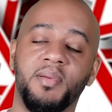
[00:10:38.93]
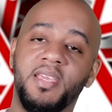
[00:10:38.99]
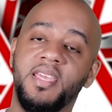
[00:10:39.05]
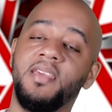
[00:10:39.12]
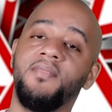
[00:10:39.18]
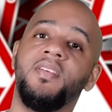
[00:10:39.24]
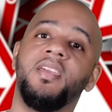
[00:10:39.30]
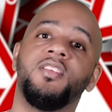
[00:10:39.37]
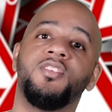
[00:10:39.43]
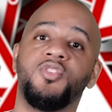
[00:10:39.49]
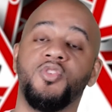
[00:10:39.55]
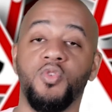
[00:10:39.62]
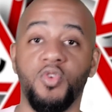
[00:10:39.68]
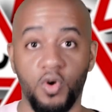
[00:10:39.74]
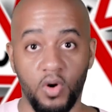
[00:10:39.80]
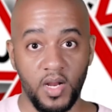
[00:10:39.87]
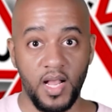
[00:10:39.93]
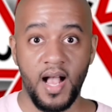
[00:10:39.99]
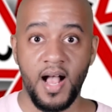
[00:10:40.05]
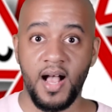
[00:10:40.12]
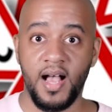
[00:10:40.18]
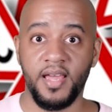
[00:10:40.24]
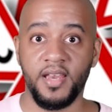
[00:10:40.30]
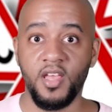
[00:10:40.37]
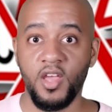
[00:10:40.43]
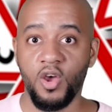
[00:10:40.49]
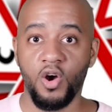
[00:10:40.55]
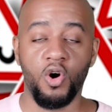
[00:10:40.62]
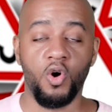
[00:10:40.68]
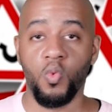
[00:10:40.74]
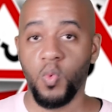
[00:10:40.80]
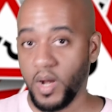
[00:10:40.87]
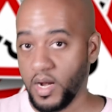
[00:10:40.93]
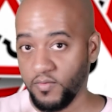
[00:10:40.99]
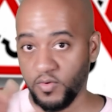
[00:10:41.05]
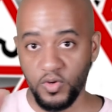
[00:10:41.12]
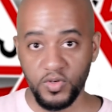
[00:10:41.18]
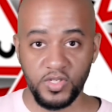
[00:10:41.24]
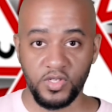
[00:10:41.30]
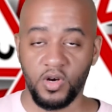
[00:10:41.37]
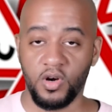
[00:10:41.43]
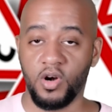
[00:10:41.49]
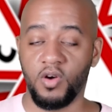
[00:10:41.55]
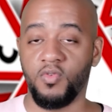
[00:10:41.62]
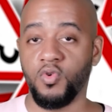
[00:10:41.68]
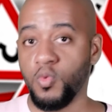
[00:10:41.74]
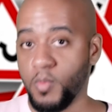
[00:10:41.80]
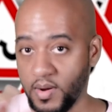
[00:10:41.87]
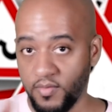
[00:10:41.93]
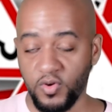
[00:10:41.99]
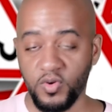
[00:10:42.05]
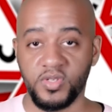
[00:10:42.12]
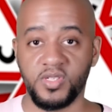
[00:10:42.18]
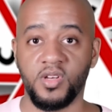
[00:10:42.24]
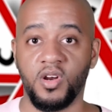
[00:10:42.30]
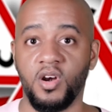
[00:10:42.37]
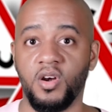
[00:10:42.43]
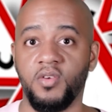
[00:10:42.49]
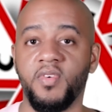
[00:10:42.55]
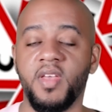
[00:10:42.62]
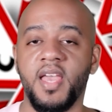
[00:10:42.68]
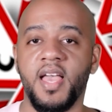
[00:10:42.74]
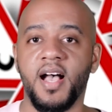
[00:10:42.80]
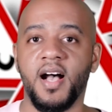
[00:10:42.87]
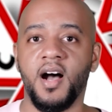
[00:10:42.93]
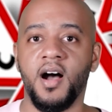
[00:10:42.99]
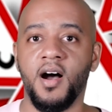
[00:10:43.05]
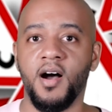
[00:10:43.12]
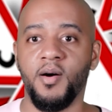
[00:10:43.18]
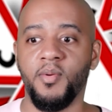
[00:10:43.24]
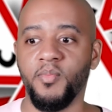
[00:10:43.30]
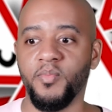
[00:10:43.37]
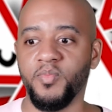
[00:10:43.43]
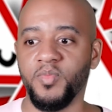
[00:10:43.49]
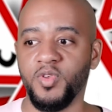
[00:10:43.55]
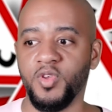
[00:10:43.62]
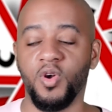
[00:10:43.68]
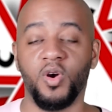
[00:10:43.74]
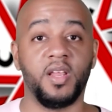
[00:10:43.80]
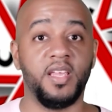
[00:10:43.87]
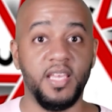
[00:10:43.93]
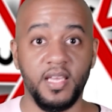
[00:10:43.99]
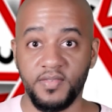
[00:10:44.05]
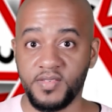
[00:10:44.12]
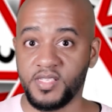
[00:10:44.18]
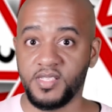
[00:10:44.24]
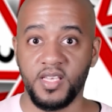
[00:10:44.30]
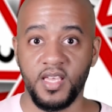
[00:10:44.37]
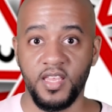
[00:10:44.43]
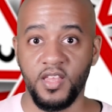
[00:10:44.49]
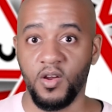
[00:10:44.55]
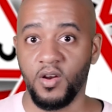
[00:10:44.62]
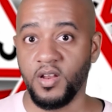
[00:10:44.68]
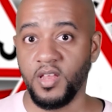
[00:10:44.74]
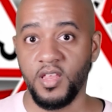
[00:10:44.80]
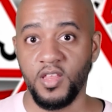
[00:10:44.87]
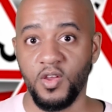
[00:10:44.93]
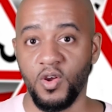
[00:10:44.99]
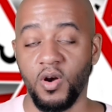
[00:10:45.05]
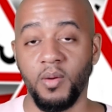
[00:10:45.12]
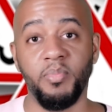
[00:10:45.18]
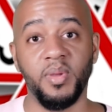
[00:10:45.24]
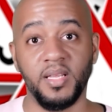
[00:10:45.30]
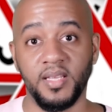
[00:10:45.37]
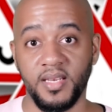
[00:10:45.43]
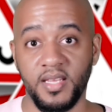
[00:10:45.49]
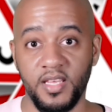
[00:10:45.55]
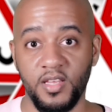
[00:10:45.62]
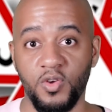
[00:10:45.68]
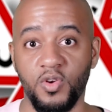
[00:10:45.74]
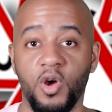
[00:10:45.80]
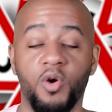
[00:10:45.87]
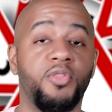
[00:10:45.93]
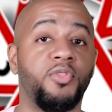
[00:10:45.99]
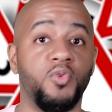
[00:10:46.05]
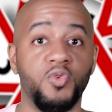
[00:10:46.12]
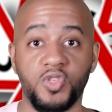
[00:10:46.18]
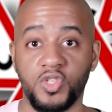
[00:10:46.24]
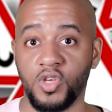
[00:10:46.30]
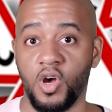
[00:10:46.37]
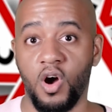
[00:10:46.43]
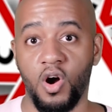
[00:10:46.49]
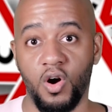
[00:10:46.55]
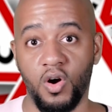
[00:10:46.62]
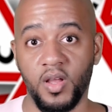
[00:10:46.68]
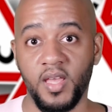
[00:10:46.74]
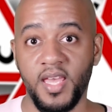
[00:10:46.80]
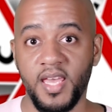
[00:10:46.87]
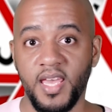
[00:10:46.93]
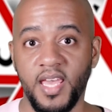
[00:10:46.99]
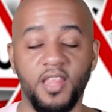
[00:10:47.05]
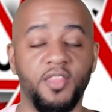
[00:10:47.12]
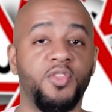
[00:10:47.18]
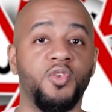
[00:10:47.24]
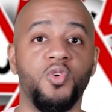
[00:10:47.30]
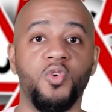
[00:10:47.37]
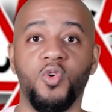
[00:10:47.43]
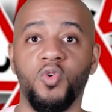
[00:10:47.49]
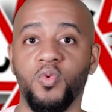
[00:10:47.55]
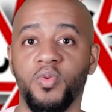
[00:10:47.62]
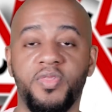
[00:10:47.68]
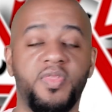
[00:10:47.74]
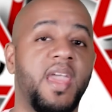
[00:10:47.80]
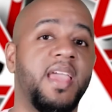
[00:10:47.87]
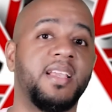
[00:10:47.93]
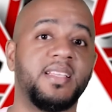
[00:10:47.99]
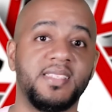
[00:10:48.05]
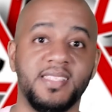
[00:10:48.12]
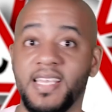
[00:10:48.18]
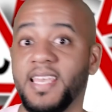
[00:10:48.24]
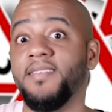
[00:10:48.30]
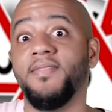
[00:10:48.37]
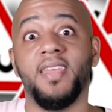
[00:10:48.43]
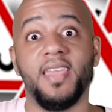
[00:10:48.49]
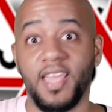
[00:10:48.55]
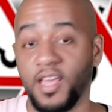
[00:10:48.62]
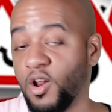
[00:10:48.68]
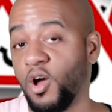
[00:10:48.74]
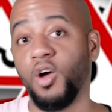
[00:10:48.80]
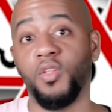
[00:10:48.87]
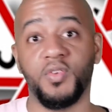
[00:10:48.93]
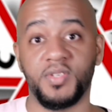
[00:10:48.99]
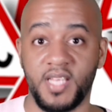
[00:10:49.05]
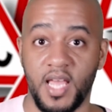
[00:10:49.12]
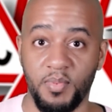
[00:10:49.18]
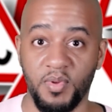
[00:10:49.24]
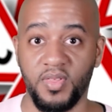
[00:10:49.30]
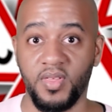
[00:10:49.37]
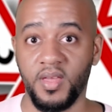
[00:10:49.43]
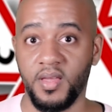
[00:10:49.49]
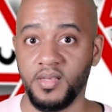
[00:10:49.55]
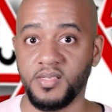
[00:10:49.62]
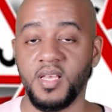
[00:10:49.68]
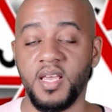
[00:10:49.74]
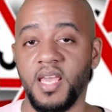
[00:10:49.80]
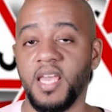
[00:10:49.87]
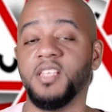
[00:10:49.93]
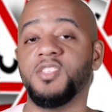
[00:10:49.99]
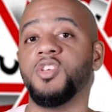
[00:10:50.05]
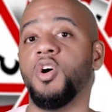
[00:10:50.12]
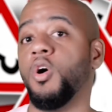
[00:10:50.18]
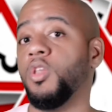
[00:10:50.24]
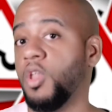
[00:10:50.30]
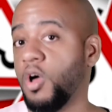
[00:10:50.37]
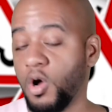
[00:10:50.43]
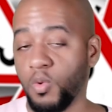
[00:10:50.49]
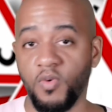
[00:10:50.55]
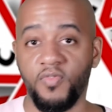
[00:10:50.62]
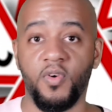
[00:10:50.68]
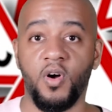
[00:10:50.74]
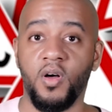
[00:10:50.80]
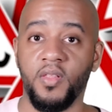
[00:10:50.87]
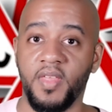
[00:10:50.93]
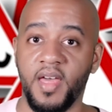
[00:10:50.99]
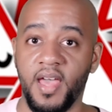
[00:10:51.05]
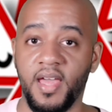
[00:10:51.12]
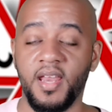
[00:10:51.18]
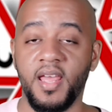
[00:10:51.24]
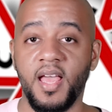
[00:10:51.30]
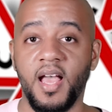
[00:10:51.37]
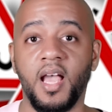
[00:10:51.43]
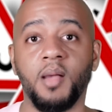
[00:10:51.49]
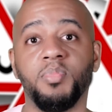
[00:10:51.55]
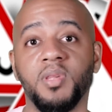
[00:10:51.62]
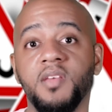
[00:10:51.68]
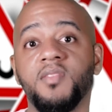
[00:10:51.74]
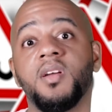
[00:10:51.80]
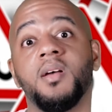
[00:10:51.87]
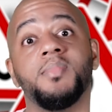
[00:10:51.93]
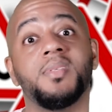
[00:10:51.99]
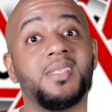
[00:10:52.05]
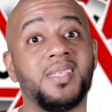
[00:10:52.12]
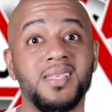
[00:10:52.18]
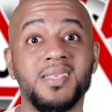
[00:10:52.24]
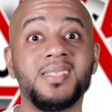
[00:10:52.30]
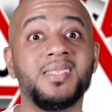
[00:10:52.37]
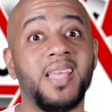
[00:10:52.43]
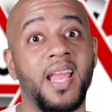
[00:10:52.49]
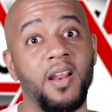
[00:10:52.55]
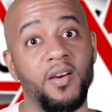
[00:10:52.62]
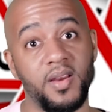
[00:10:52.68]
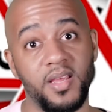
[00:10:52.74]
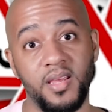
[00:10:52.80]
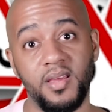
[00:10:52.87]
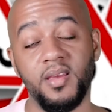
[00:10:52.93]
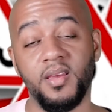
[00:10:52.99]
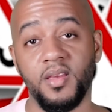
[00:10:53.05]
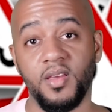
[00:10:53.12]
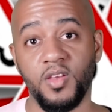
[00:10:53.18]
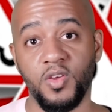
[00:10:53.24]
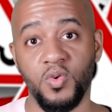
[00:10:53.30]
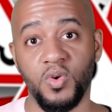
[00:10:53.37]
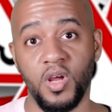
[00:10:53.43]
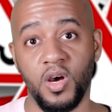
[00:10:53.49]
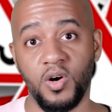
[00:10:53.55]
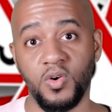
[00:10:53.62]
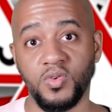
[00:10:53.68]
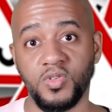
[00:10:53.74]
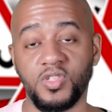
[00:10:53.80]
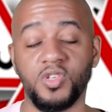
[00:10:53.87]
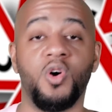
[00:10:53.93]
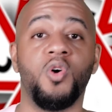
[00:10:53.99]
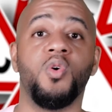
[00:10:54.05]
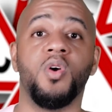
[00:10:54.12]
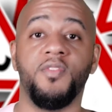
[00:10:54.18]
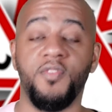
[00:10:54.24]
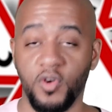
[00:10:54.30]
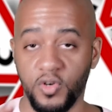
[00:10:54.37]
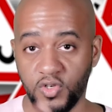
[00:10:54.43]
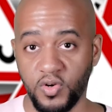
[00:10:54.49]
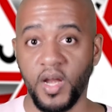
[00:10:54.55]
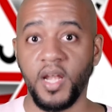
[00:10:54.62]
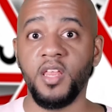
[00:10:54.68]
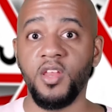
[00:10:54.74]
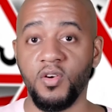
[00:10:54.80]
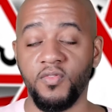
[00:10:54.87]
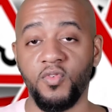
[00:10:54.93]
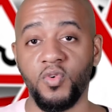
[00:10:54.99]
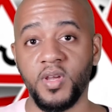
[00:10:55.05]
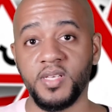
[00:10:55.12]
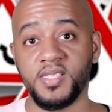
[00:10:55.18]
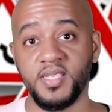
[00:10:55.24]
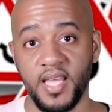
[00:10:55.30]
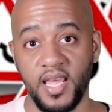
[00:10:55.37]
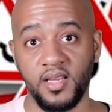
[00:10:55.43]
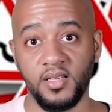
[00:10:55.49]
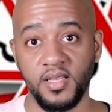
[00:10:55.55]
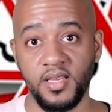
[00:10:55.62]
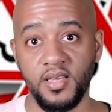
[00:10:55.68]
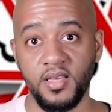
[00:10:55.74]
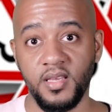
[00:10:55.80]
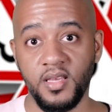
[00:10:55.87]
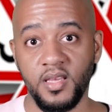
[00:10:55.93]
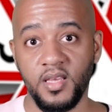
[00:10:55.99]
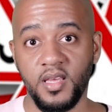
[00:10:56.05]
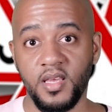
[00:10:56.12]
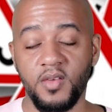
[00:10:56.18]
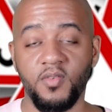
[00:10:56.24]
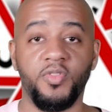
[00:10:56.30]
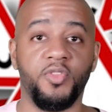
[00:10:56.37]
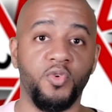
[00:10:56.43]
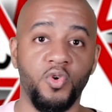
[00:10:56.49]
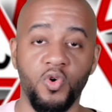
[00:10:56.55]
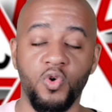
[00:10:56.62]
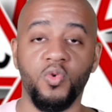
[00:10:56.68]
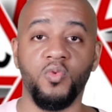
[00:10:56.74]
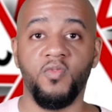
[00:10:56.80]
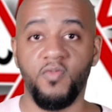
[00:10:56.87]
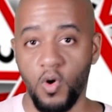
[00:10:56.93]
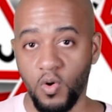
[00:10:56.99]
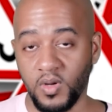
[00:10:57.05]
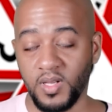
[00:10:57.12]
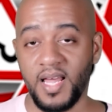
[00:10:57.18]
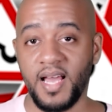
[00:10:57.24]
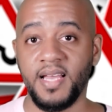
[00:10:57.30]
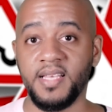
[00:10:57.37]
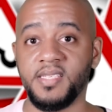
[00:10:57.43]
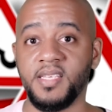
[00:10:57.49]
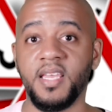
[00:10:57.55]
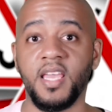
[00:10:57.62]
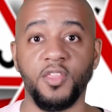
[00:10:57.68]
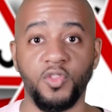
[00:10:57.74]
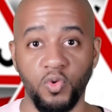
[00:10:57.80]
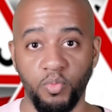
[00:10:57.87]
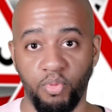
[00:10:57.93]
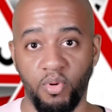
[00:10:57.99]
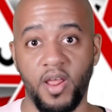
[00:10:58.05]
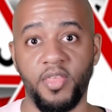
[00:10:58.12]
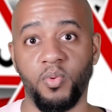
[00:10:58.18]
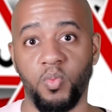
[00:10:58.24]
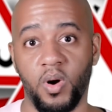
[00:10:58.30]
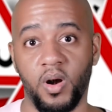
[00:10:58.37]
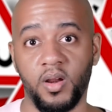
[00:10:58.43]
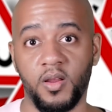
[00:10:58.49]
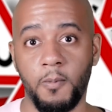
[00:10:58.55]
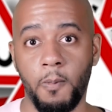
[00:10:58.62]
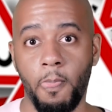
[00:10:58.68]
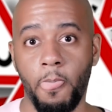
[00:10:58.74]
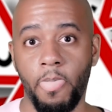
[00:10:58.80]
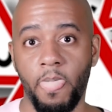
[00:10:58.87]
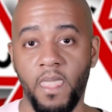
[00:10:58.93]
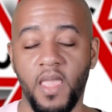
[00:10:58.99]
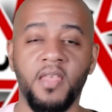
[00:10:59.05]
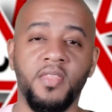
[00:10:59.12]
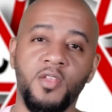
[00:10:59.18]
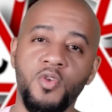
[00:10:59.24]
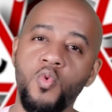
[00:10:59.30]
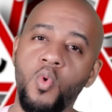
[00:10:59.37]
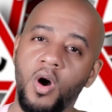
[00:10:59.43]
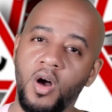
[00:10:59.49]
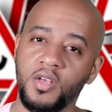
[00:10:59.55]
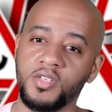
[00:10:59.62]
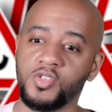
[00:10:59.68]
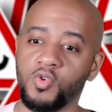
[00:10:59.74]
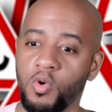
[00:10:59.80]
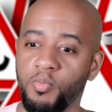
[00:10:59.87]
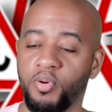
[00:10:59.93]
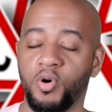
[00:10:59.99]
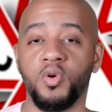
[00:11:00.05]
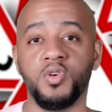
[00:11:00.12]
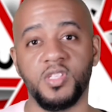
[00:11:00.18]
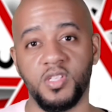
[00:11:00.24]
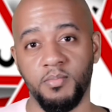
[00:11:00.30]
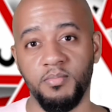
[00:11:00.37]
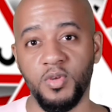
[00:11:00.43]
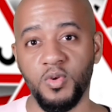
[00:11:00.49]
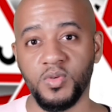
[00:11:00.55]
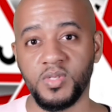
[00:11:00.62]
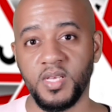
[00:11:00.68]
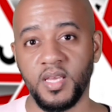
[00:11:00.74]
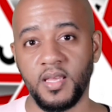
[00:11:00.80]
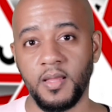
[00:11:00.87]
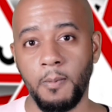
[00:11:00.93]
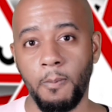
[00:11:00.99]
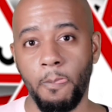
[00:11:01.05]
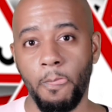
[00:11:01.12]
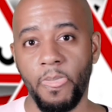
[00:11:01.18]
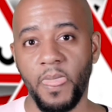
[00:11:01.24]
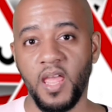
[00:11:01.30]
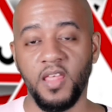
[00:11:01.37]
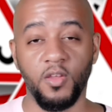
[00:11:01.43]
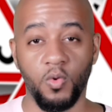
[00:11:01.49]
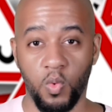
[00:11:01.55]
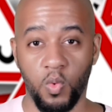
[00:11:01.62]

giving to your God or whatever you serve, whomever you serve, your gifts in your ability, through song and through thanksgiving and all those type of things. And so along with all that, I believe comes sincerity, So if you're training your voice daily through vocalizing and through breath work, and then you also approach the music and the